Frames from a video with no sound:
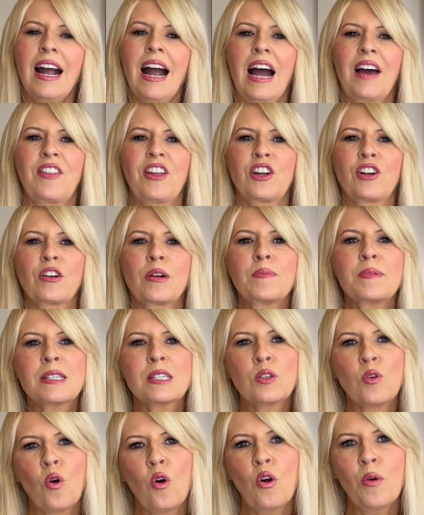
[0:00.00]
and that you're
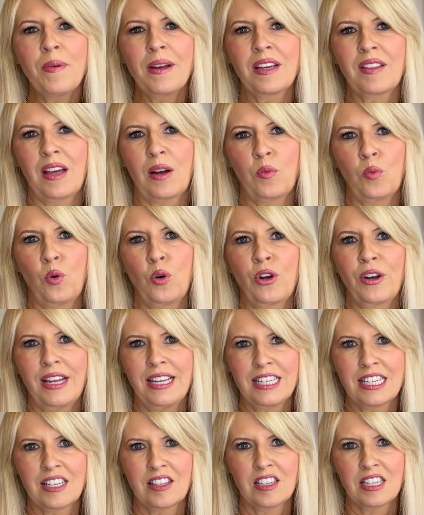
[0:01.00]
absorbing that water
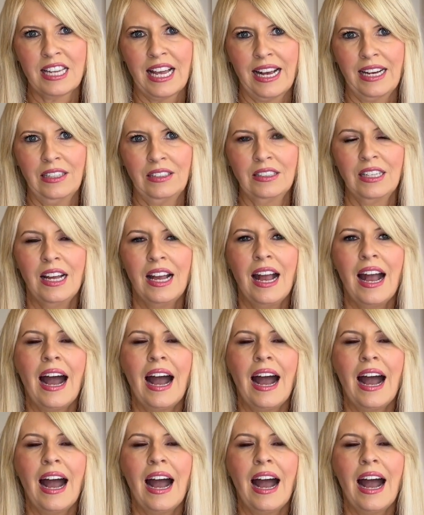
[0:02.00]
into the towel.